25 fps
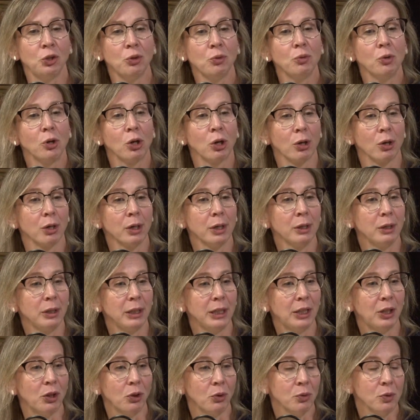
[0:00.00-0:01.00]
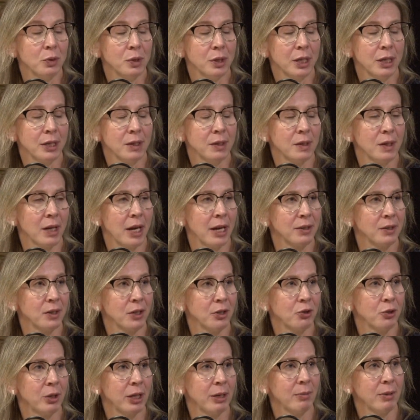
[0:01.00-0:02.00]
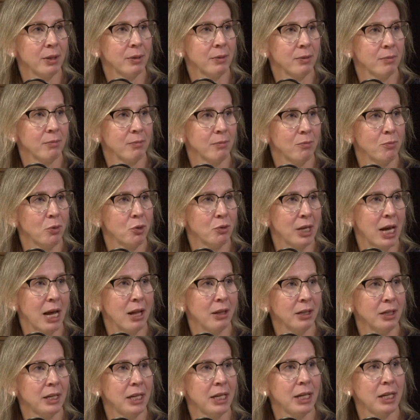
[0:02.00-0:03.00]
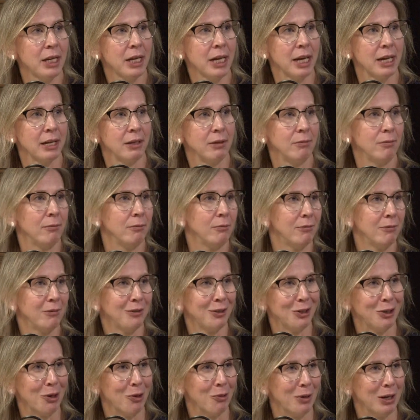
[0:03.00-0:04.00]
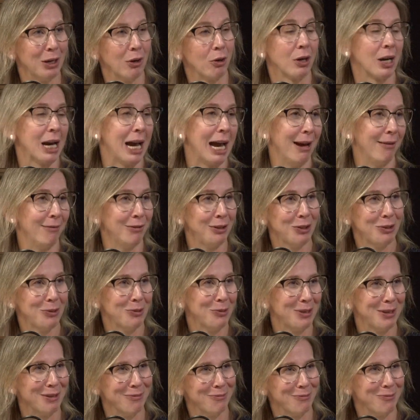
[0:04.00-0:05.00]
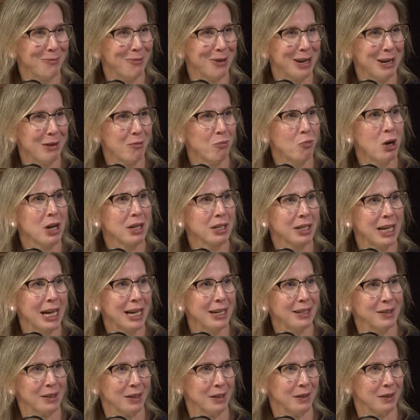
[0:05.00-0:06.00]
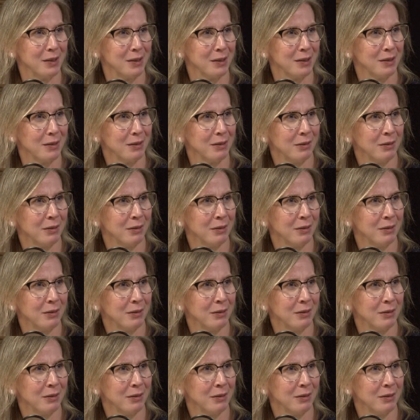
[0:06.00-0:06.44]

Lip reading: currently use this as a treatment modality, and or have you, and in what cases?